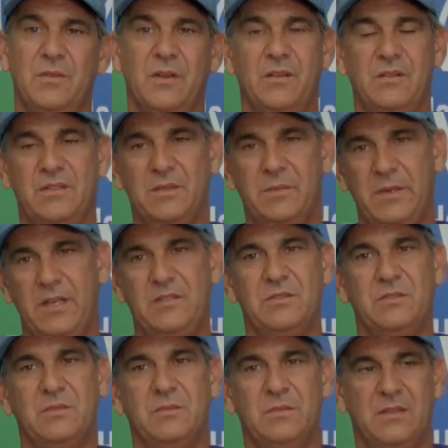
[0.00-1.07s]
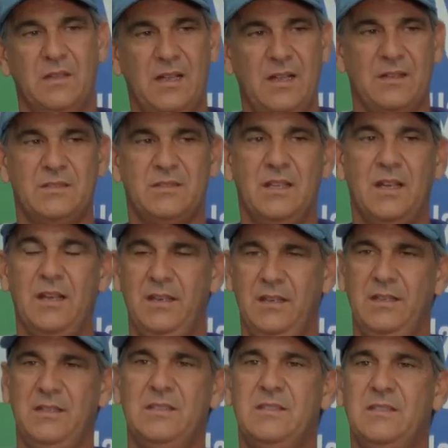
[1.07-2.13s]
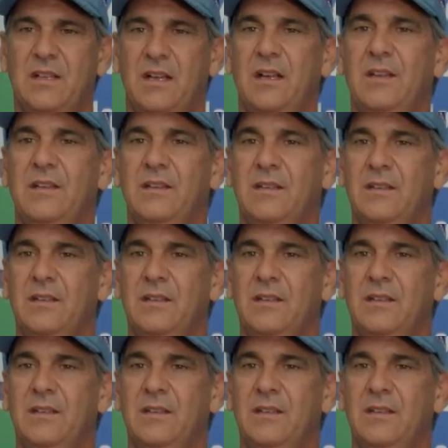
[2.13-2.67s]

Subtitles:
whether it's a bedroom, outside, inside.